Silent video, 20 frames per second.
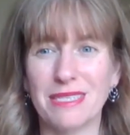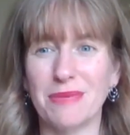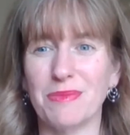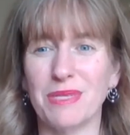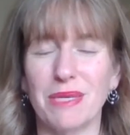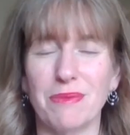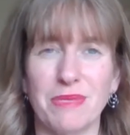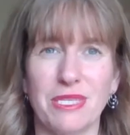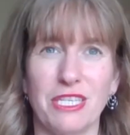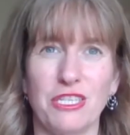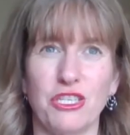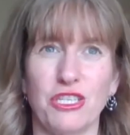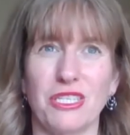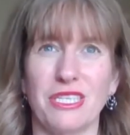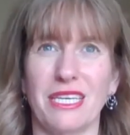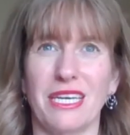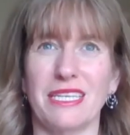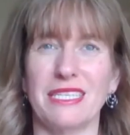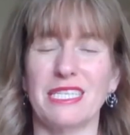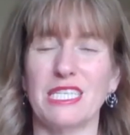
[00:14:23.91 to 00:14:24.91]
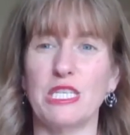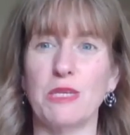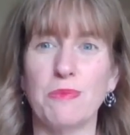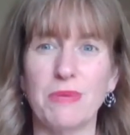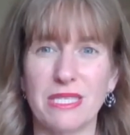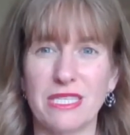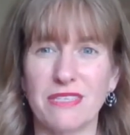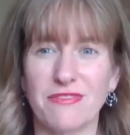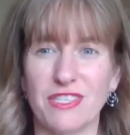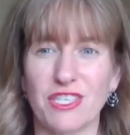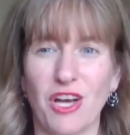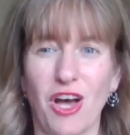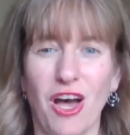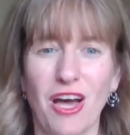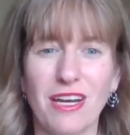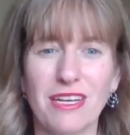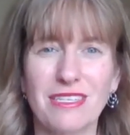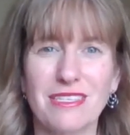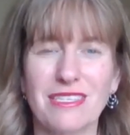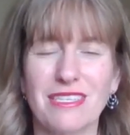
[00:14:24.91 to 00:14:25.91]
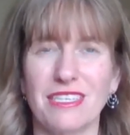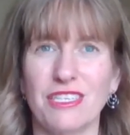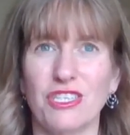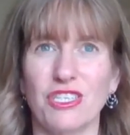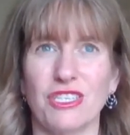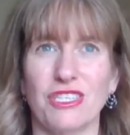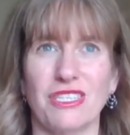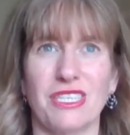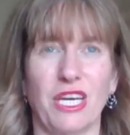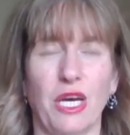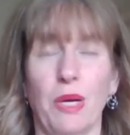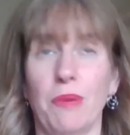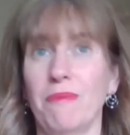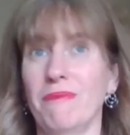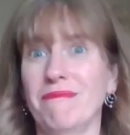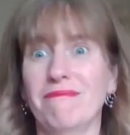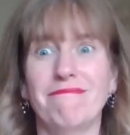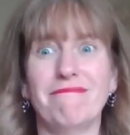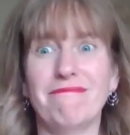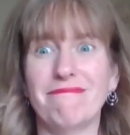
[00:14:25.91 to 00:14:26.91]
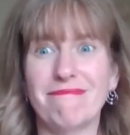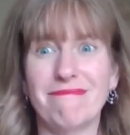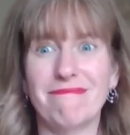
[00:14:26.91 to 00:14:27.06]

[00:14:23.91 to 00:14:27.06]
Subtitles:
Sometimes I just get snippets of songs that just come